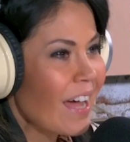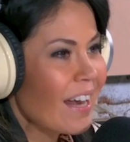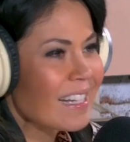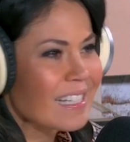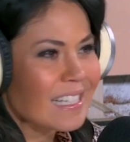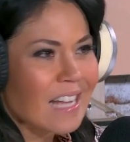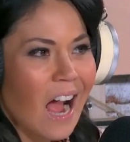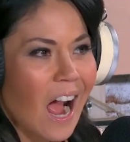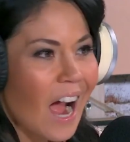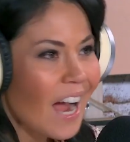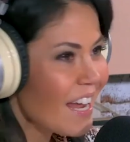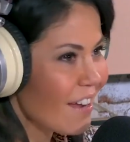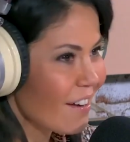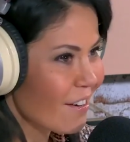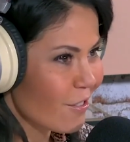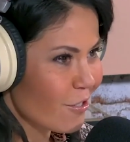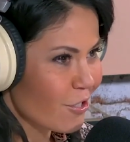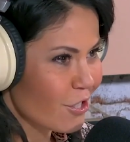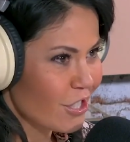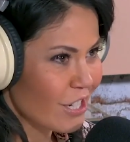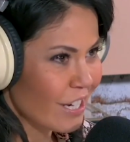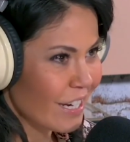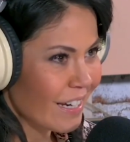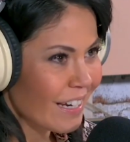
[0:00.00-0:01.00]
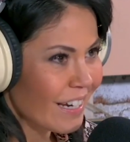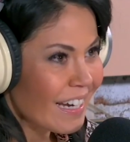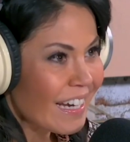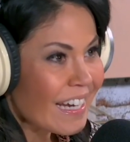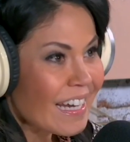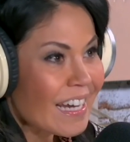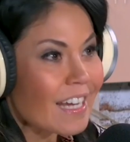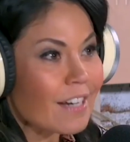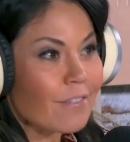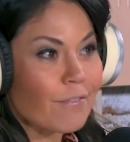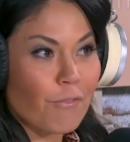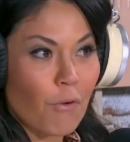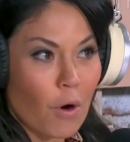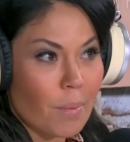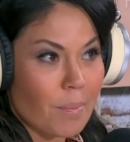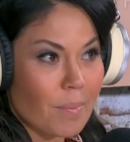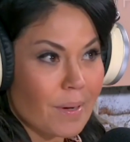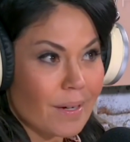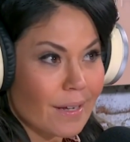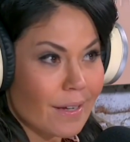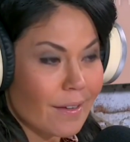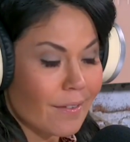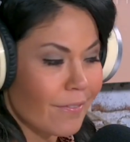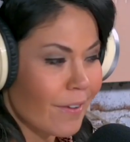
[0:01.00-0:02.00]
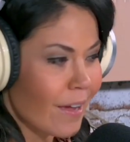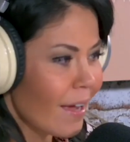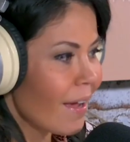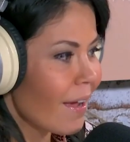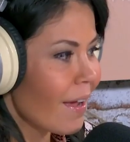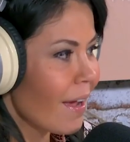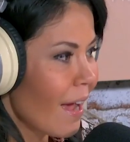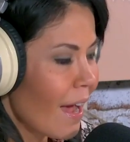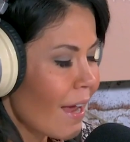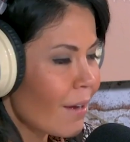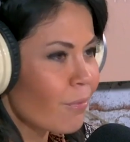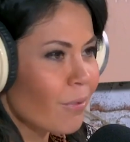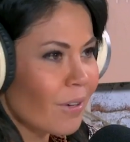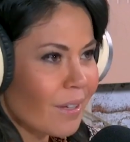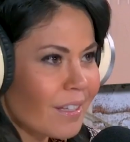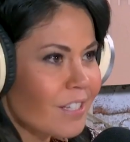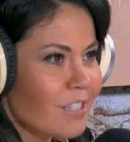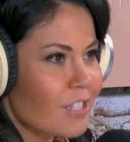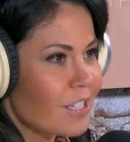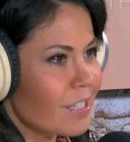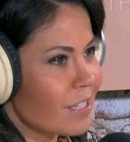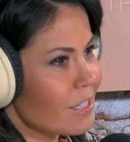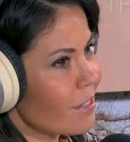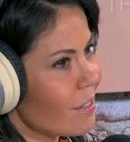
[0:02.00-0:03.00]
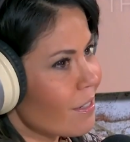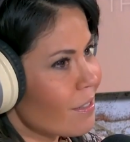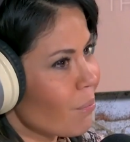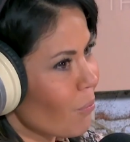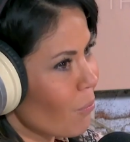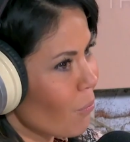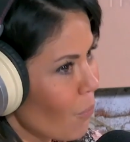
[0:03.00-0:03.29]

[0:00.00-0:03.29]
that is high energy, informative, and really just does